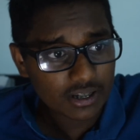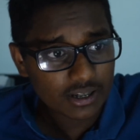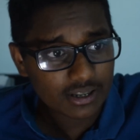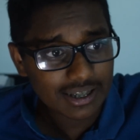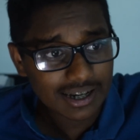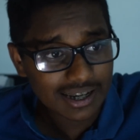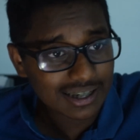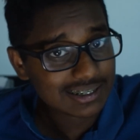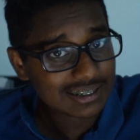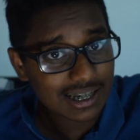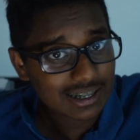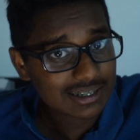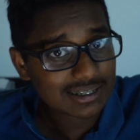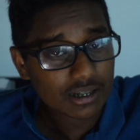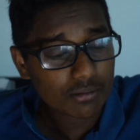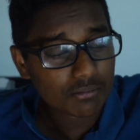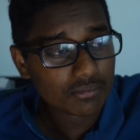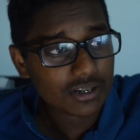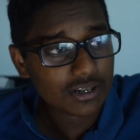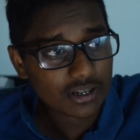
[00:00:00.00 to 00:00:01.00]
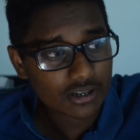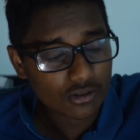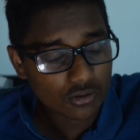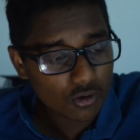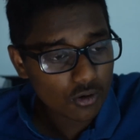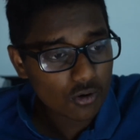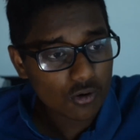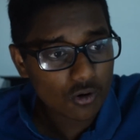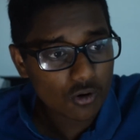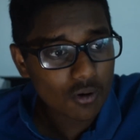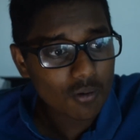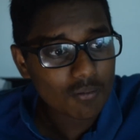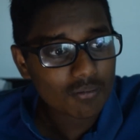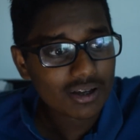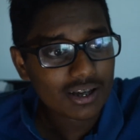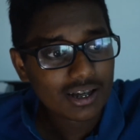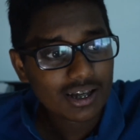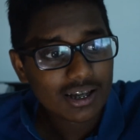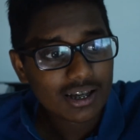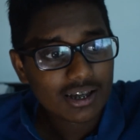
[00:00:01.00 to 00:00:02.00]
exact same day, go home,
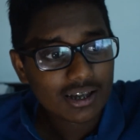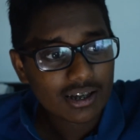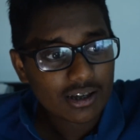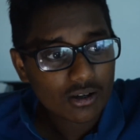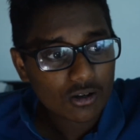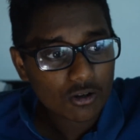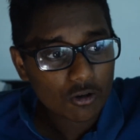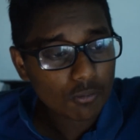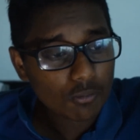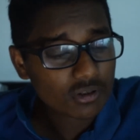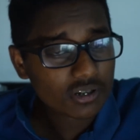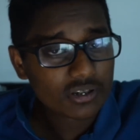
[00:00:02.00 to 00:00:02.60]
open the